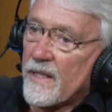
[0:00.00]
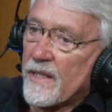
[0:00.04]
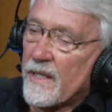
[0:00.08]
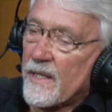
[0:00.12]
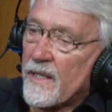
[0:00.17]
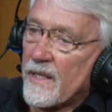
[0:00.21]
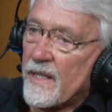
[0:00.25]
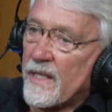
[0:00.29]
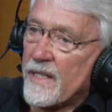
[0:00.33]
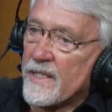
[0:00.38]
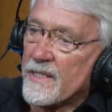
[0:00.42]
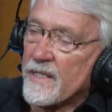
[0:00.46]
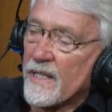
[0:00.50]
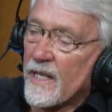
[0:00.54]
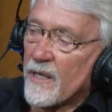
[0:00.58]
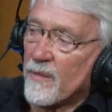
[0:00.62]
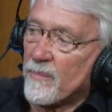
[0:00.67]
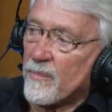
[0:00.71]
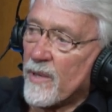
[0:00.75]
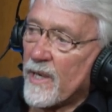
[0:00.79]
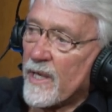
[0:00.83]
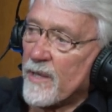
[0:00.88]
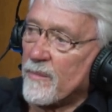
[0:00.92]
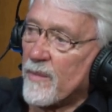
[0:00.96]
he's not a
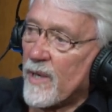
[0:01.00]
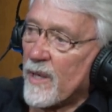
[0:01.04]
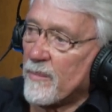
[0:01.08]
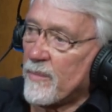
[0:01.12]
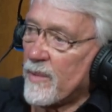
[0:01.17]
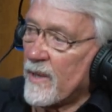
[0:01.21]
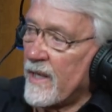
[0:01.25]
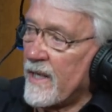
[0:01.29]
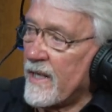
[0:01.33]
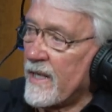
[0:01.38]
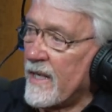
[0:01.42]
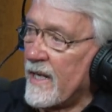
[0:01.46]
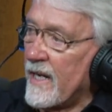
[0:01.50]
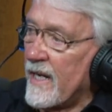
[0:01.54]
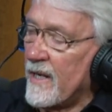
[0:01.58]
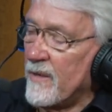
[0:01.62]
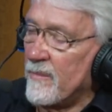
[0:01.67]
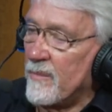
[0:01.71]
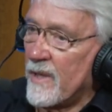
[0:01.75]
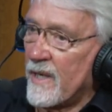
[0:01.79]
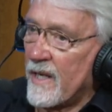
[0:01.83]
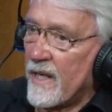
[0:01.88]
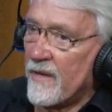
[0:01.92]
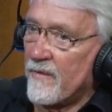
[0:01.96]
play-by-play guy,
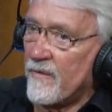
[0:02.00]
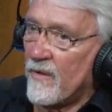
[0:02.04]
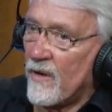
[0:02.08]
but I've